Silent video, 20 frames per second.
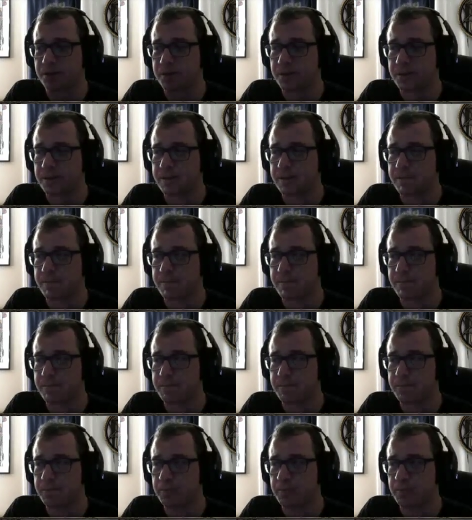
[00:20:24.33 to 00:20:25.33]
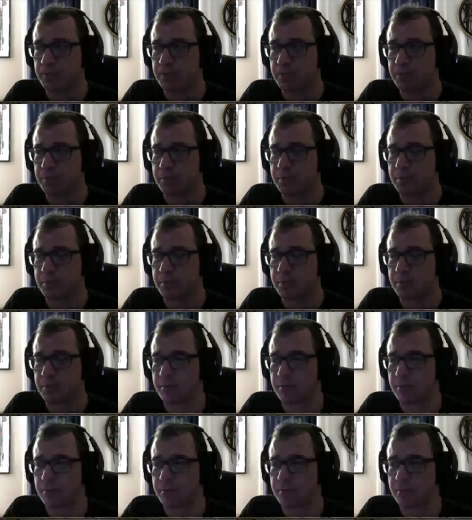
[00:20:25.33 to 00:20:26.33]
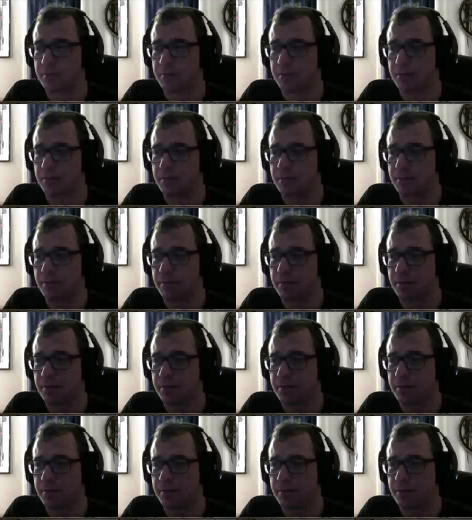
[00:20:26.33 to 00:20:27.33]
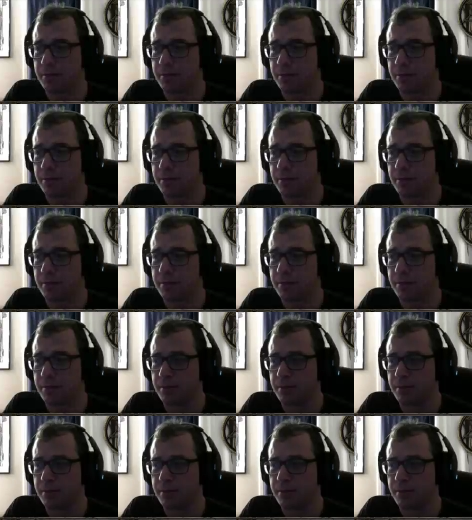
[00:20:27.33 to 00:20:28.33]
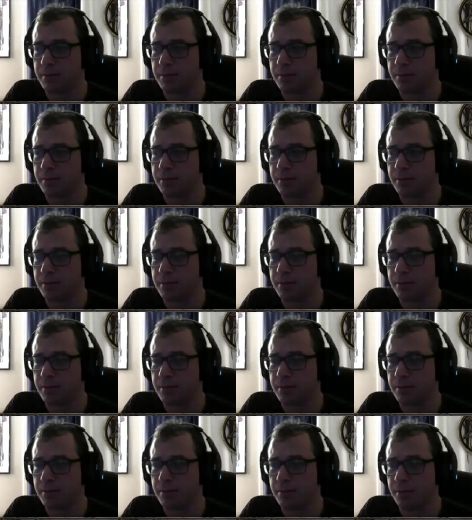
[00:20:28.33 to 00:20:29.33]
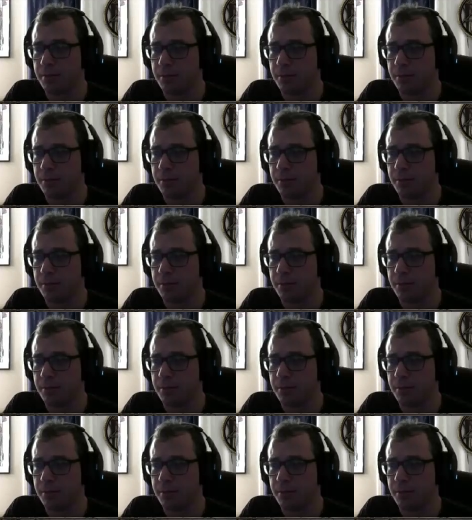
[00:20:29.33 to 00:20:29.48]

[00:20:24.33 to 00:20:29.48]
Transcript: (silence)